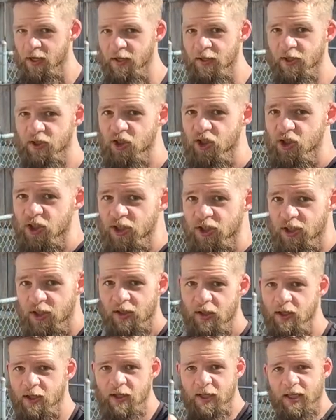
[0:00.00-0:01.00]
This is
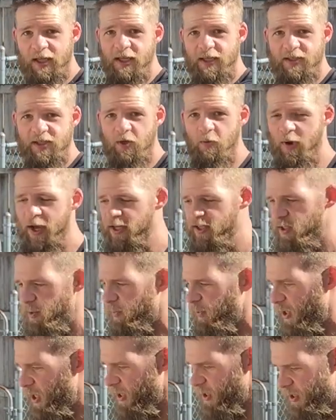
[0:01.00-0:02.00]
just easy ways to
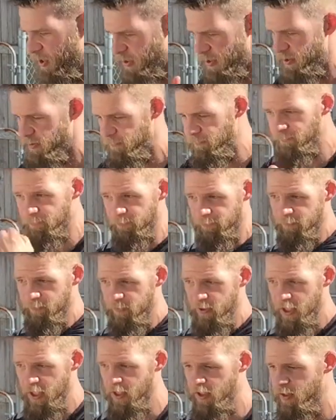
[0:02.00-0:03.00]
play this,
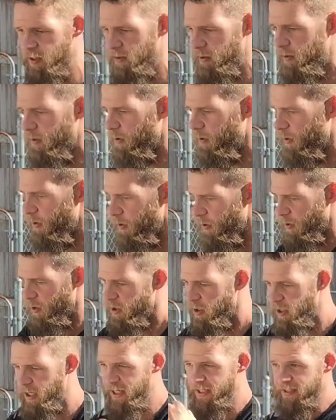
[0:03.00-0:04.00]
okay?
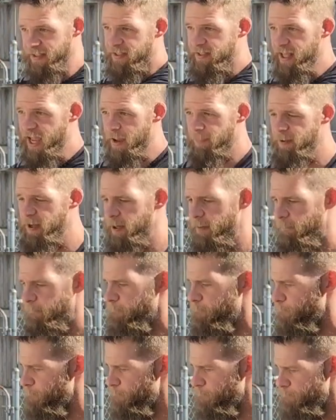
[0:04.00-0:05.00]
I can slap it,
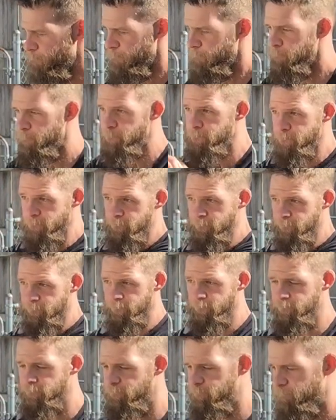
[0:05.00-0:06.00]

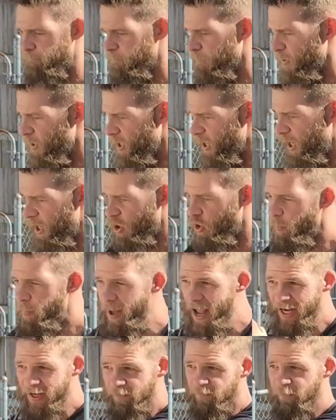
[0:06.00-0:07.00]
and I'll go
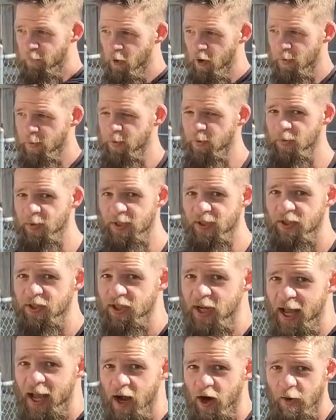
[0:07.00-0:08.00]
back and forth between the
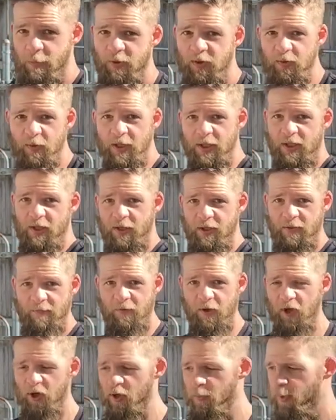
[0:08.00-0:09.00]
jab, between the
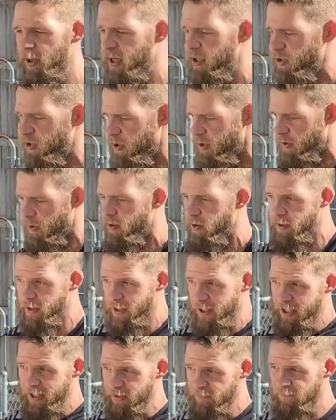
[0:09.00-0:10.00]
vertical punch
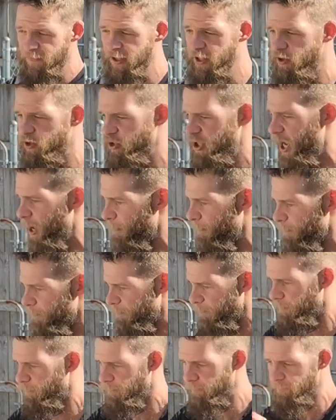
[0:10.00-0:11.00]
and the finger jab.
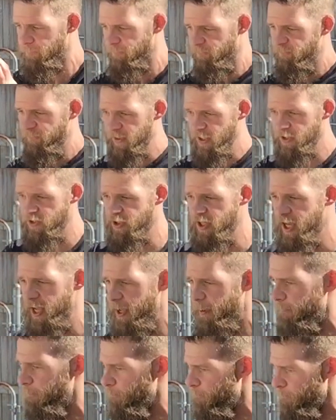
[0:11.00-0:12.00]
Finger
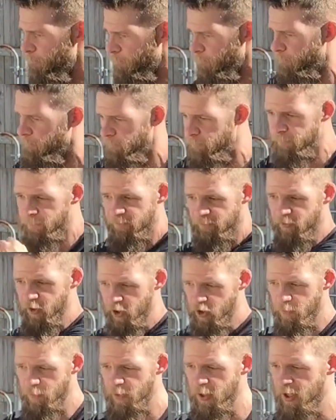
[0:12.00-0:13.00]
jab,
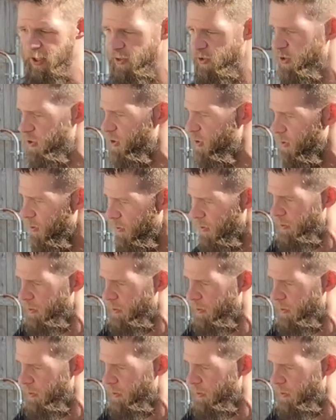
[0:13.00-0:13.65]
vertical punch,